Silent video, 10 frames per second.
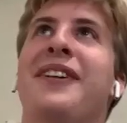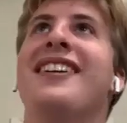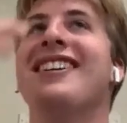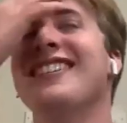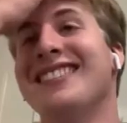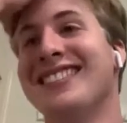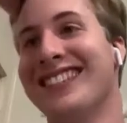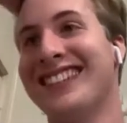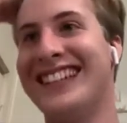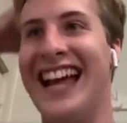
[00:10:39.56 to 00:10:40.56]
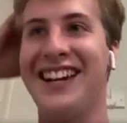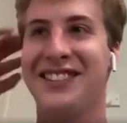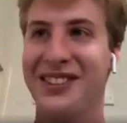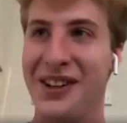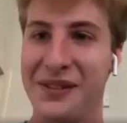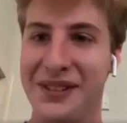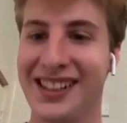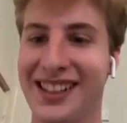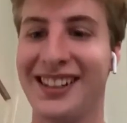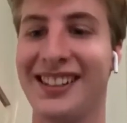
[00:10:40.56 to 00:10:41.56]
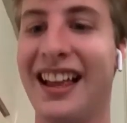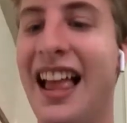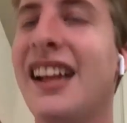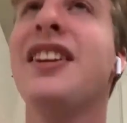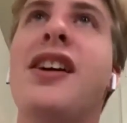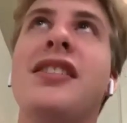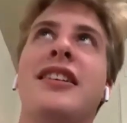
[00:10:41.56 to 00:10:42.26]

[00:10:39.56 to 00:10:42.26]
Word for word: world? That's so weird. No, because